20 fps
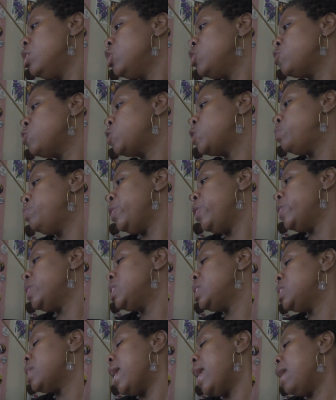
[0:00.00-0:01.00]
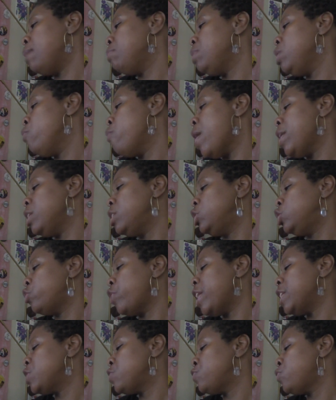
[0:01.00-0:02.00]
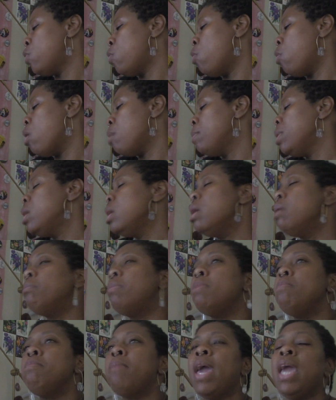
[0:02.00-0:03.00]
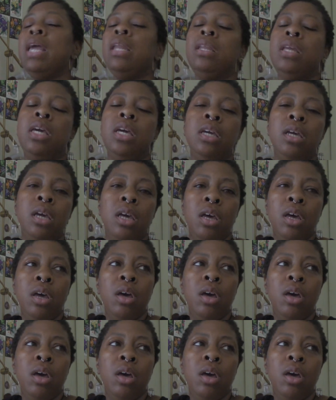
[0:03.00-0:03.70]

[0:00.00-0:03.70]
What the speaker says: So Spirit is saying be ready to transform, but mainly